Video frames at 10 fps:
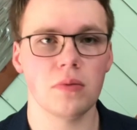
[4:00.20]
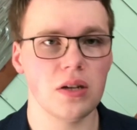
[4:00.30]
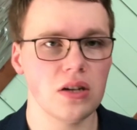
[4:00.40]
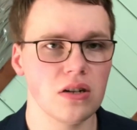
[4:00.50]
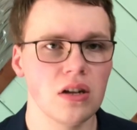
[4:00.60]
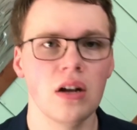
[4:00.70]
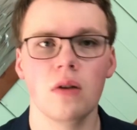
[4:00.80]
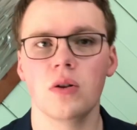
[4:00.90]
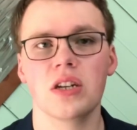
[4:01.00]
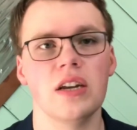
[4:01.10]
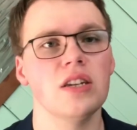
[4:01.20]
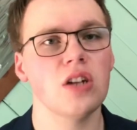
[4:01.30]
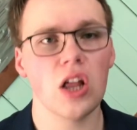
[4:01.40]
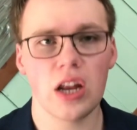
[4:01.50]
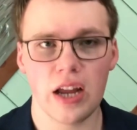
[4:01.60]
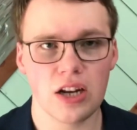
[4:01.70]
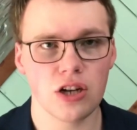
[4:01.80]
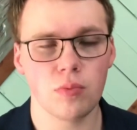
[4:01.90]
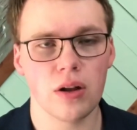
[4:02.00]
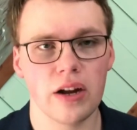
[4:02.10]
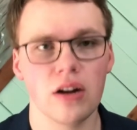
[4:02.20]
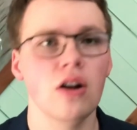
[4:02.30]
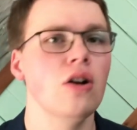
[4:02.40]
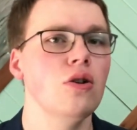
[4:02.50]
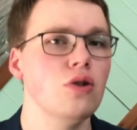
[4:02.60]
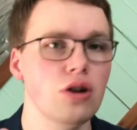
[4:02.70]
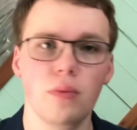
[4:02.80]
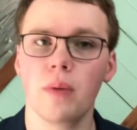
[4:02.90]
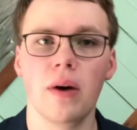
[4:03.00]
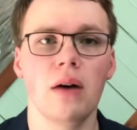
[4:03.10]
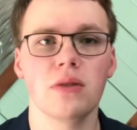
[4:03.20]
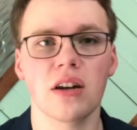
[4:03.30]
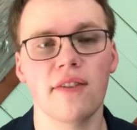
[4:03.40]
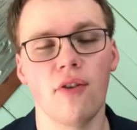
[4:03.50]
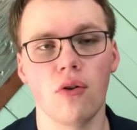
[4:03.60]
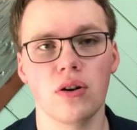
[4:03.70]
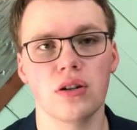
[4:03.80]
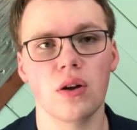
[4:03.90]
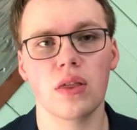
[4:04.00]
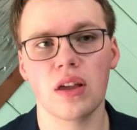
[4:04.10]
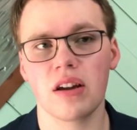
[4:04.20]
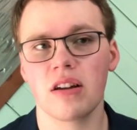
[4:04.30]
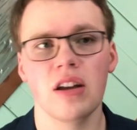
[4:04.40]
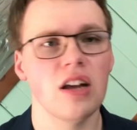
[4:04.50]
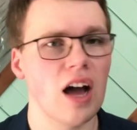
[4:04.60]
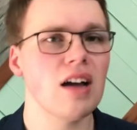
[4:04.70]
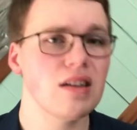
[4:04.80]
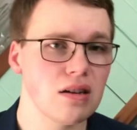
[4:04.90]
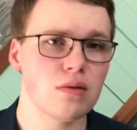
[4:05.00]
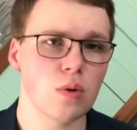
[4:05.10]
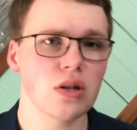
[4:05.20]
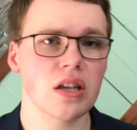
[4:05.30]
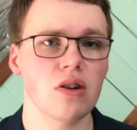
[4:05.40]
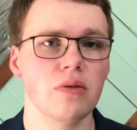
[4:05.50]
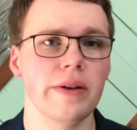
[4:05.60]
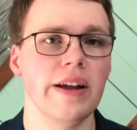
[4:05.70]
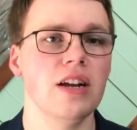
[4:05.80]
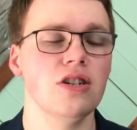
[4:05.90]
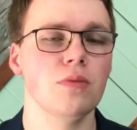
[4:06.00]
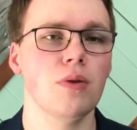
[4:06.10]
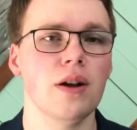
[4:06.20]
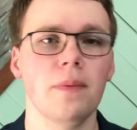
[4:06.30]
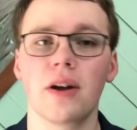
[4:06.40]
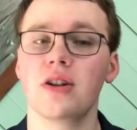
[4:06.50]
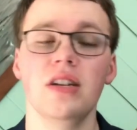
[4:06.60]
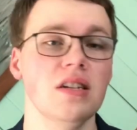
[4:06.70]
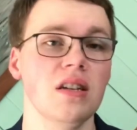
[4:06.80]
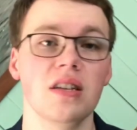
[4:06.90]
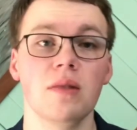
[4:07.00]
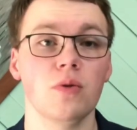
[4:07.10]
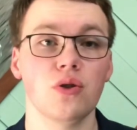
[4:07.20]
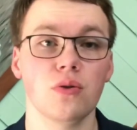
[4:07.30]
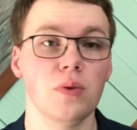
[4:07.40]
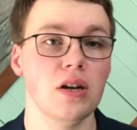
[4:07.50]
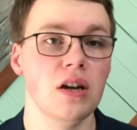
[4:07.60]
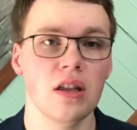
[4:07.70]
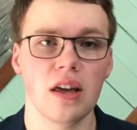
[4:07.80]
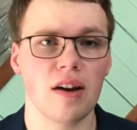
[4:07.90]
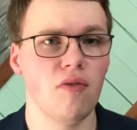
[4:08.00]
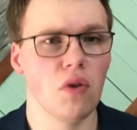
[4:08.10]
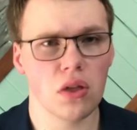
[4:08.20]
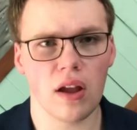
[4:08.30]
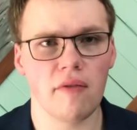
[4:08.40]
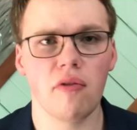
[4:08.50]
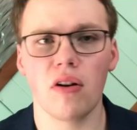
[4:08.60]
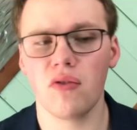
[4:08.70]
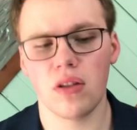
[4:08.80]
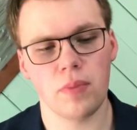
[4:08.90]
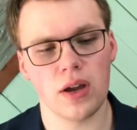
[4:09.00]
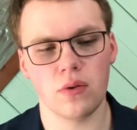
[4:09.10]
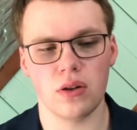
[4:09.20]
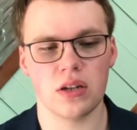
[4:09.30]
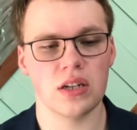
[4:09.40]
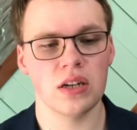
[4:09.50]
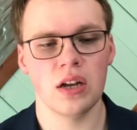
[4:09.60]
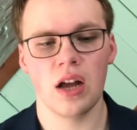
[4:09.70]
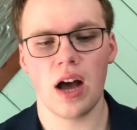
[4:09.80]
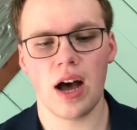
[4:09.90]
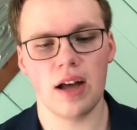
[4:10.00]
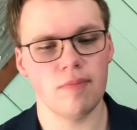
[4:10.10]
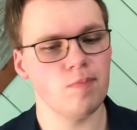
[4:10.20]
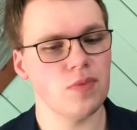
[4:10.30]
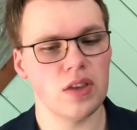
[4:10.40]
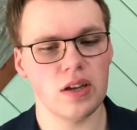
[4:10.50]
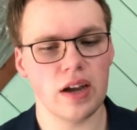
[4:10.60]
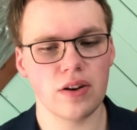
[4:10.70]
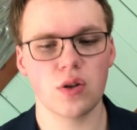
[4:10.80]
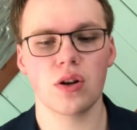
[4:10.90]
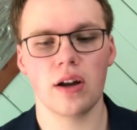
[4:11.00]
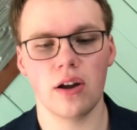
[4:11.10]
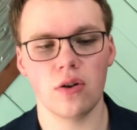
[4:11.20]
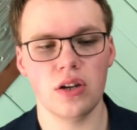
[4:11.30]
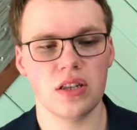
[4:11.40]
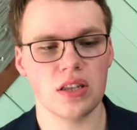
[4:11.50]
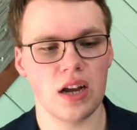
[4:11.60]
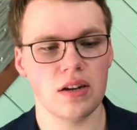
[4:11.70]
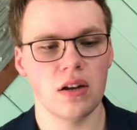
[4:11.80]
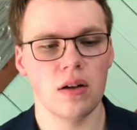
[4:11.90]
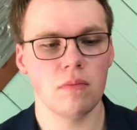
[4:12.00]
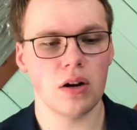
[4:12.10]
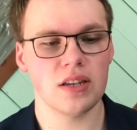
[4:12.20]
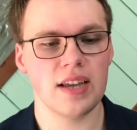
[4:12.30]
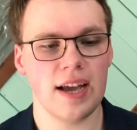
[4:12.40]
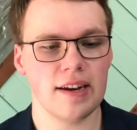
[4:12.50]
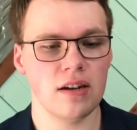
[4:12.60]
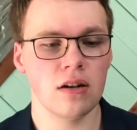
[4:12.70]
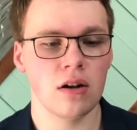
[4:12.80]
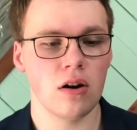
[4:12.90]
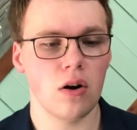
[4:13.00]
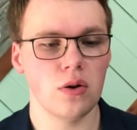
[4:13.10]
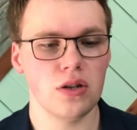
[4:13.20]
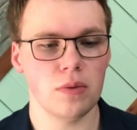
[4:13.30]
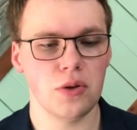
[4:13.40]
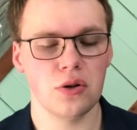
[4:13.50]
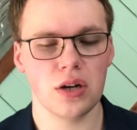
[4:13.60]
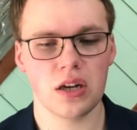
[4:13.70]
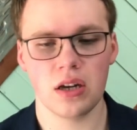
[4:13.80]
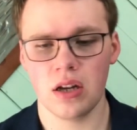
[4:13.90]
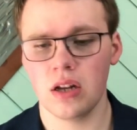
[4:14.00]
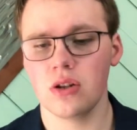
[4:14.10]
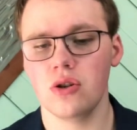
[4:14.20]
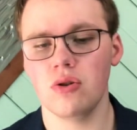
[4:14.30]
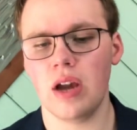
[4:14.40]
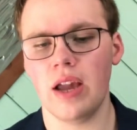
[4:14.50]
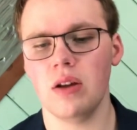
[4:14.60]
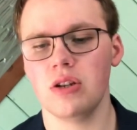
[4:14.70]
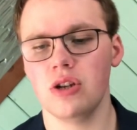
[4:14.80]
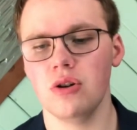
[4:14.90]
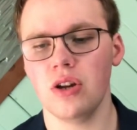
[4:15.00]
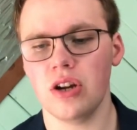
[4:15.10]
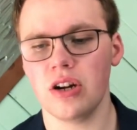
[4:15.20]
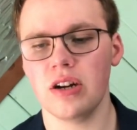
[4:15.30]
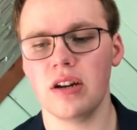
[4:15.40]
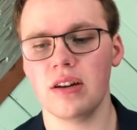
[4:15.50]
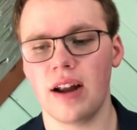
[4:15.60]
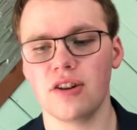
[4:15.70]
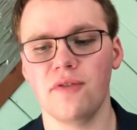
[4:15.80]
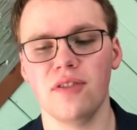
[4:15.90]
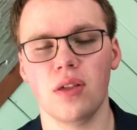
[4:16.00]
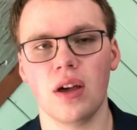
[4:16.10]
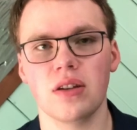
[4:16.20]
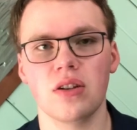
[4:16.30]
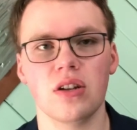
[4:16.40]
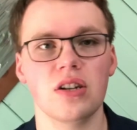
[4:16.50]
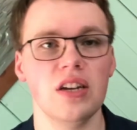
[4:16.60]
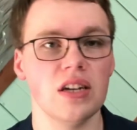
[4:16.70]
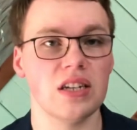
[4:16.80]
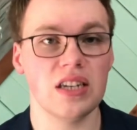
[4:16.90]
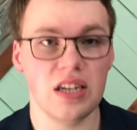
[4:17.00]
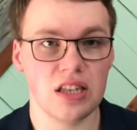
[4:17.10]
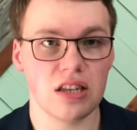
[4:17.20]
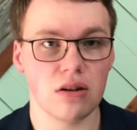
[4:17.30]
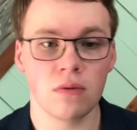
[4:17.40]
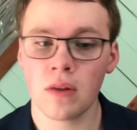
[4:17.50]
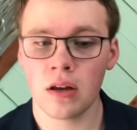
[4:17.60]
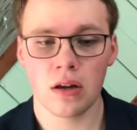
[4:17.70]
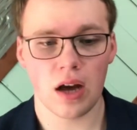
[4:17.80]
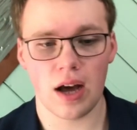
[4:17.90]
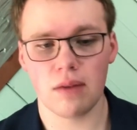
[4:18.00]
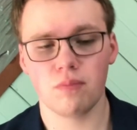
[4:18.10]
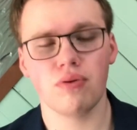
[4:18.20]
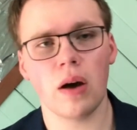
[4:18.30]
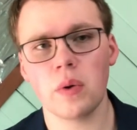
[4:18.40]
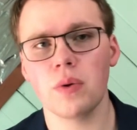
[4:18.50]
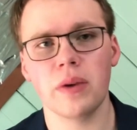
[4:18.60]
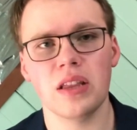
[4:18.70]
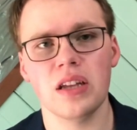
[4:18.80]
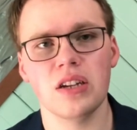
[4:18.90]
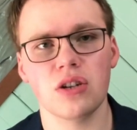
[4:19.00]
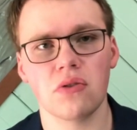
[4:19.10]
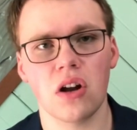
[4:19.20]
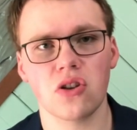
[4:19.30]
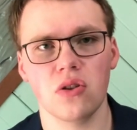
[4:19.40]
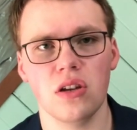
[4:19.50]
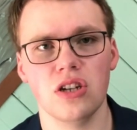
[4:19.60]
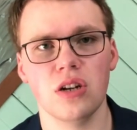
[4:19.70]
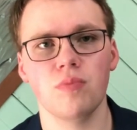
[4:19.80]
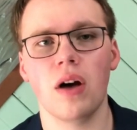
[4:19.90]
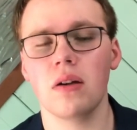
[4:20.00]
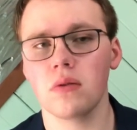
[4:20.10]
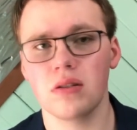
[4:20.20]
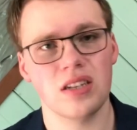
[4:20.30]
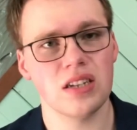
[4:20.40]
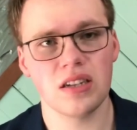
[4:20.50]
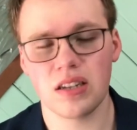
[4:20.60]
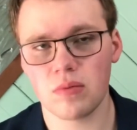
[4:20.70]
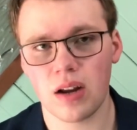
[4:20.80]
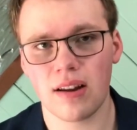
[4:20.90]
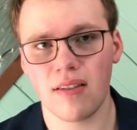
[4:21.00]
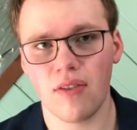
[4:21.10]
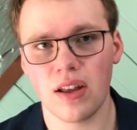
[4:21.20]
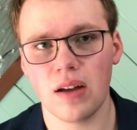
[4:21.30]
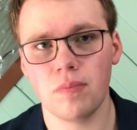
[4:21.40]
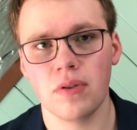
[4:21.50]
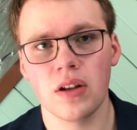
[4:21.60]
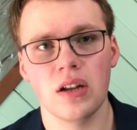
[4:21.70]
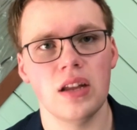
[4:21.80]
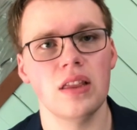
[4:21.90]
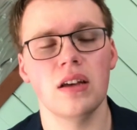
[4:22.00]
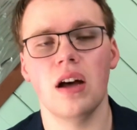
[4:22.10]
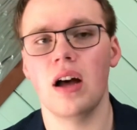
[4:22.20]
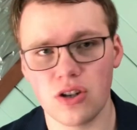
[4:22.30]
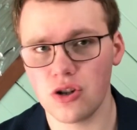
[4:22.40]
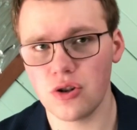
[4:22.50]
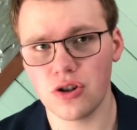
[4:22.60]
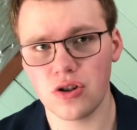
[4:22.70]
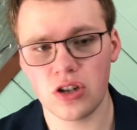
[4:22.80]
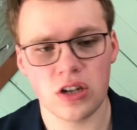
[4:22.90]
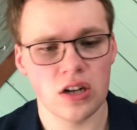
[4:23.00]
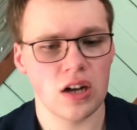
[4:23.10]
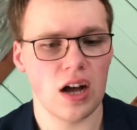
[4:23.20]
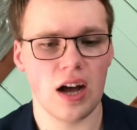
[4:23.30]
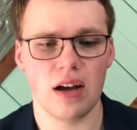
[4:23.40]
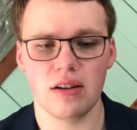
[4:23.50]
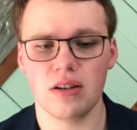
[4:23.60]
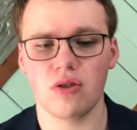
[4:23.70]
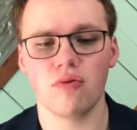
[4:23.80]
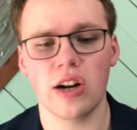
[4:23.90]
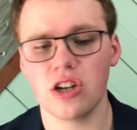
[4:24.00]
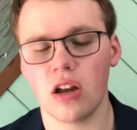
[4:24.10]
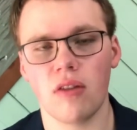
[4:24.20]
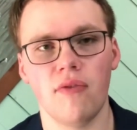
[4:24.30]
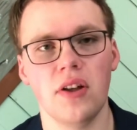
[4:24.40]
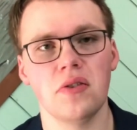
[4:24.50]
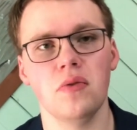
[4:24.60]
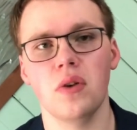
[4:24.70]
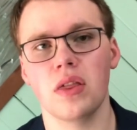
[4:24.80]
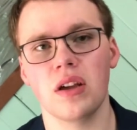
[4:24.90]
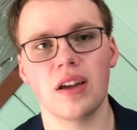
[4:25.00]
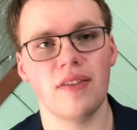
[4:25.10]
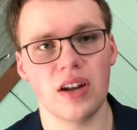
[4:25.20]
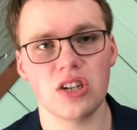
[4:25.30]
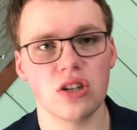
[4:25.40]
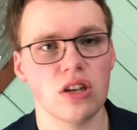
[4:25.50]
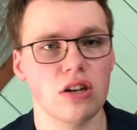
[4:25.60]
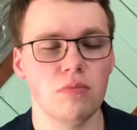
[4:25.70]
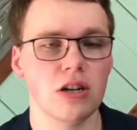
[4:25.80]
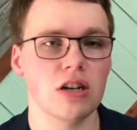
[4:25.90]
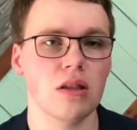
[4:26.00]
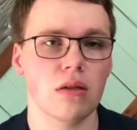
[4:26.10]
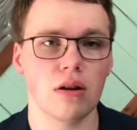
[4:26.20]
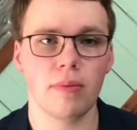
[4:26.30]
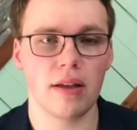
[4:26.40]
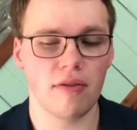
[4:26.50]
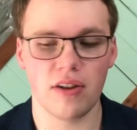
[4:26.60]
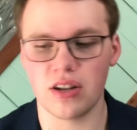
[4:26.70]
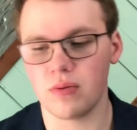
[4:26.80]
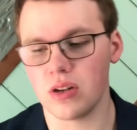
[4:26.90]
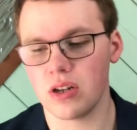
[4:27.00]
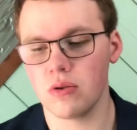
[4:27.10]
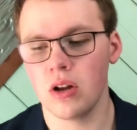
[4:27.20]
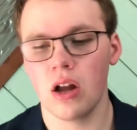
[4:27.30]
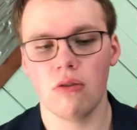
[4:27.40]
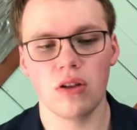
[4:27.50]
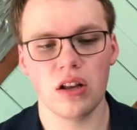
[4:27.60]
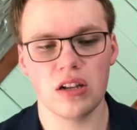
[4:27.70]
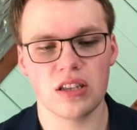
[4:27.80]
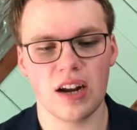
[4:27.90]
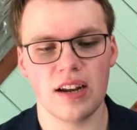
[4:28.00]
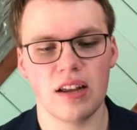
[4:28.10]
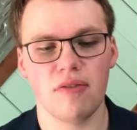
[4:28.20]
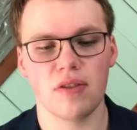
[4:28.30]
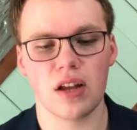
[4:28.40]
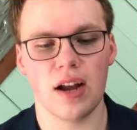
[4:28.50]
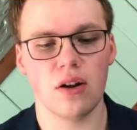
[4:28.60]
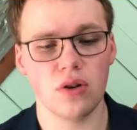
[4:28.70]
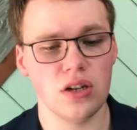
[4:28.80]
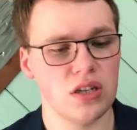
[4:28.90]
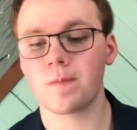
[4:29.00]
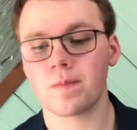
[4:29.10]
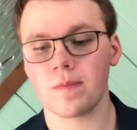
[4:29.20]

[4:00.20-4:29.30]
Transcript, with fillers: deal. Once again, solid A H L player who could be a bomb six forward. So I think uh, he's most likely going to be an A H L player, but I could easily see him also be like a fourth-line forward for the Penguins. Uh, the Arizona Coyotes signed Montana Onye Buick to a two-year, nine hundred fifty thousand dollar E L C, so uh, probably won't make the N H L roster this year, probably will still need some time to develop in the uh, juniors. Uh, he's a right-shot defenseman who I think eventually could be a good third-pair defenseman, so a really good signing there for the Coyotes.